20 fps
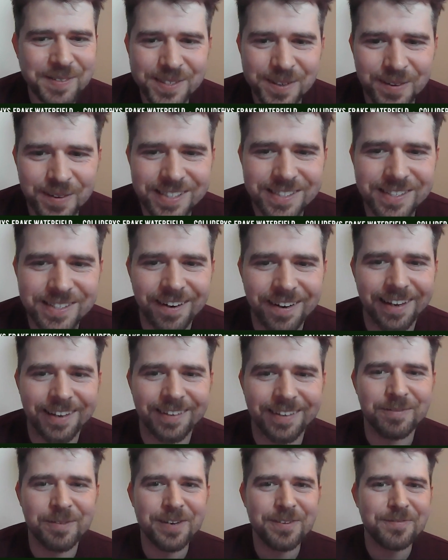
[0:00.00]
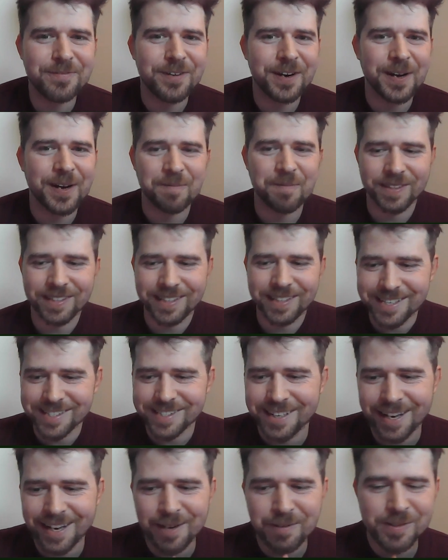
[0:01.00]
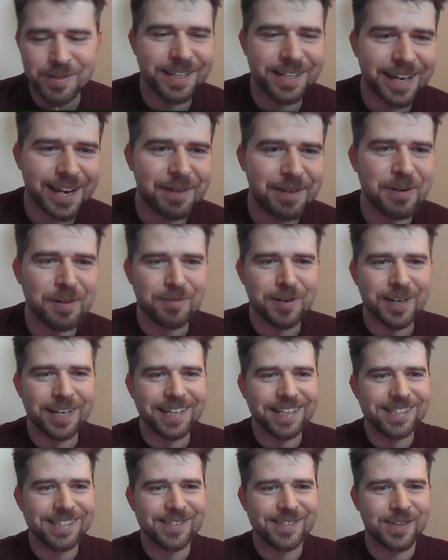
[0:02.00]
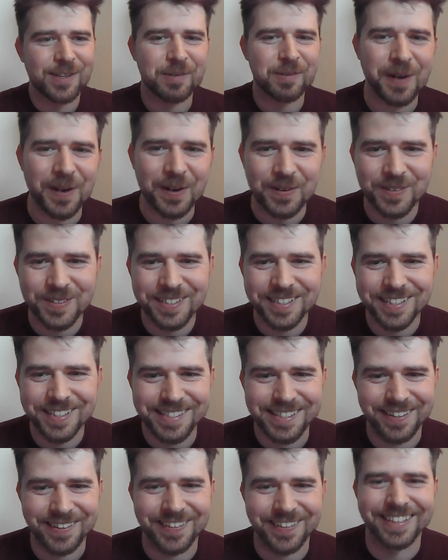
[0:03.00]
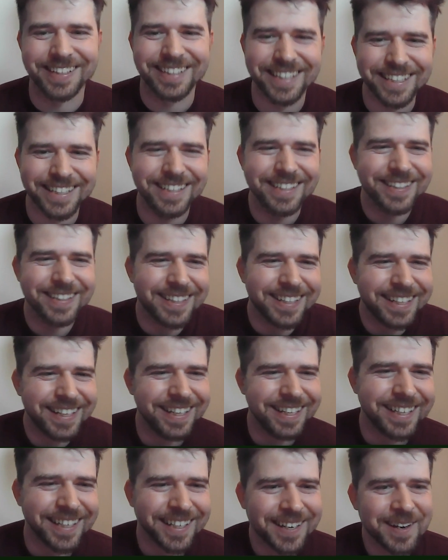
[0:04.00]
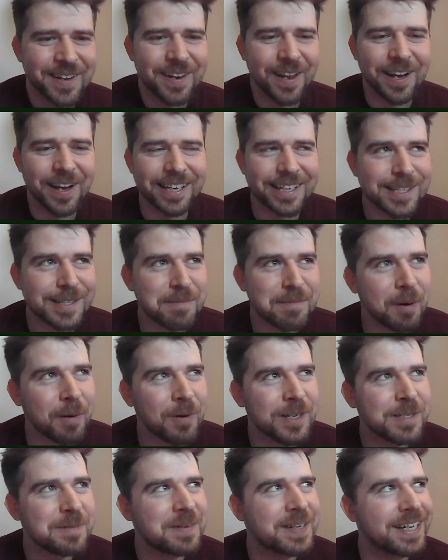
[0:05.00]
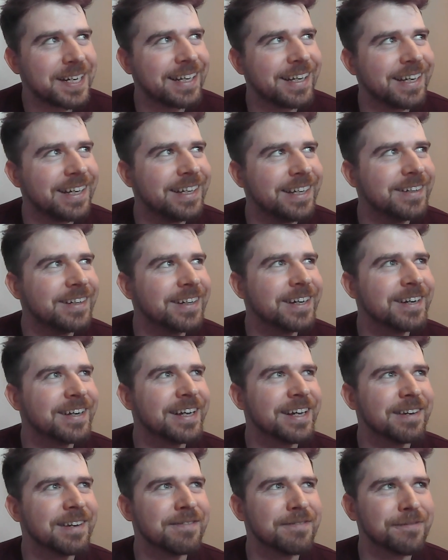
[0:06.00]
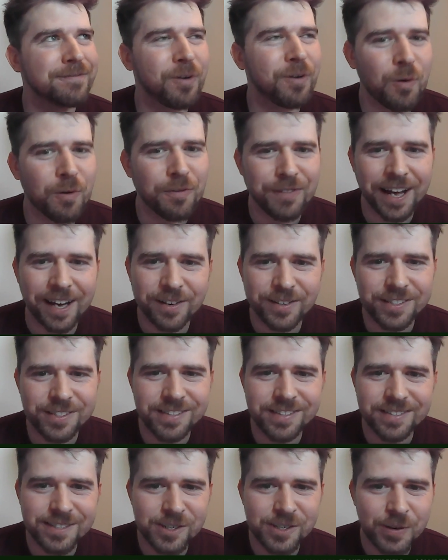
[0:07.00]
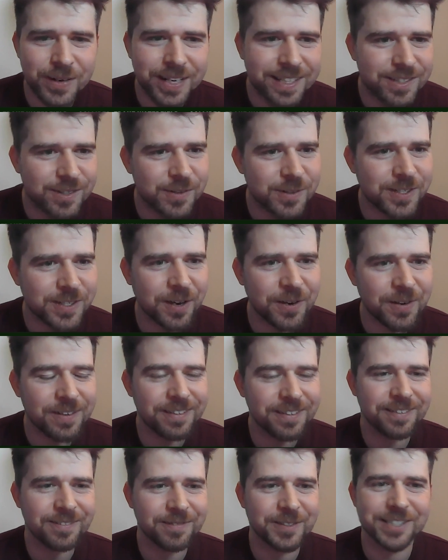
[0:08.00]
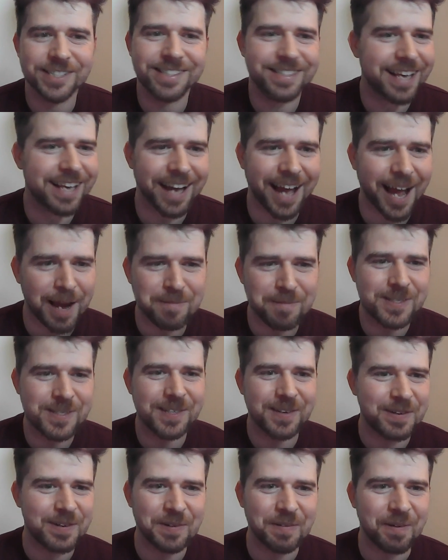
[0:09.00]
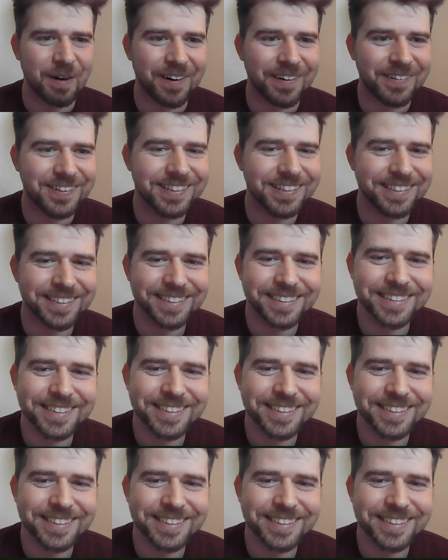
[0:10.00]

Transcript: It's been so exciting. We've yesterday was the day we've released to the world. So like it's approximately in 4,000 screens or so, which is absolutely wild.